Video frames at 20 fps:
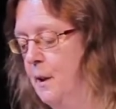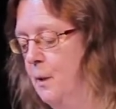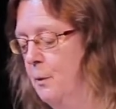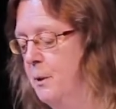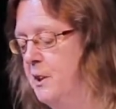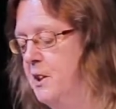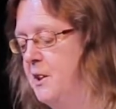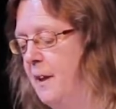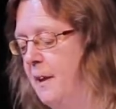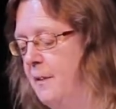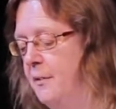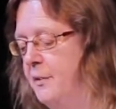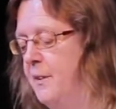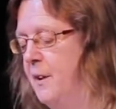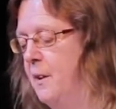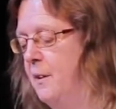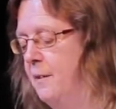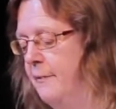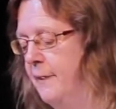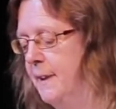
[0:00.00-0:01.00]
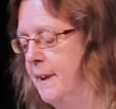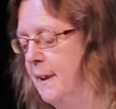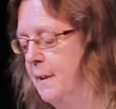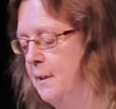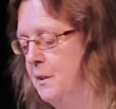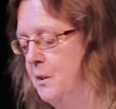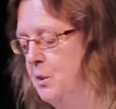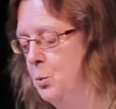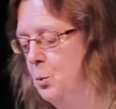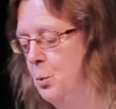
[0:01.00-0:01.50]
which after
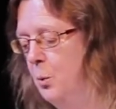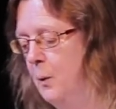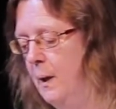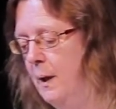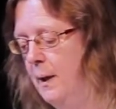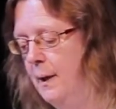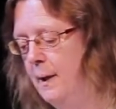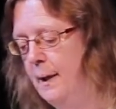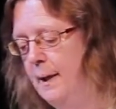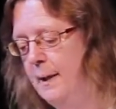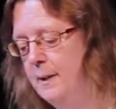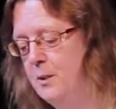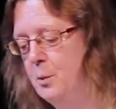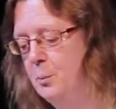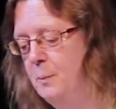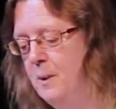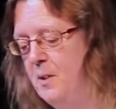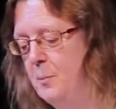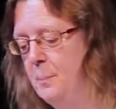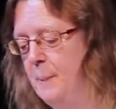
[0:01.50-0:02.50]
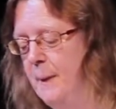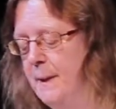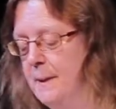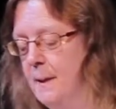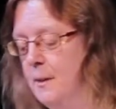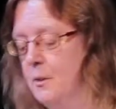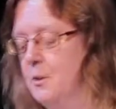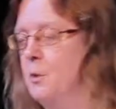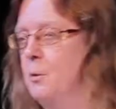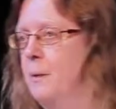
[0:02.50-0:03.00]
Vatican II had to be spelled
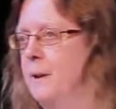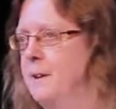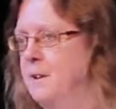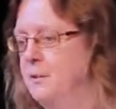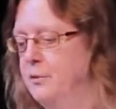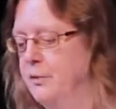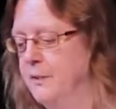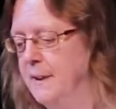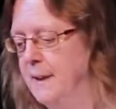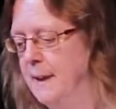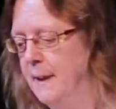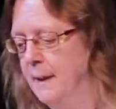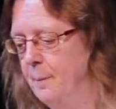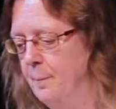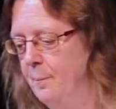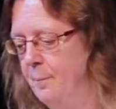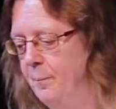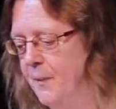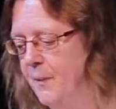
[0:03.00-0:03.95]
out quite differently.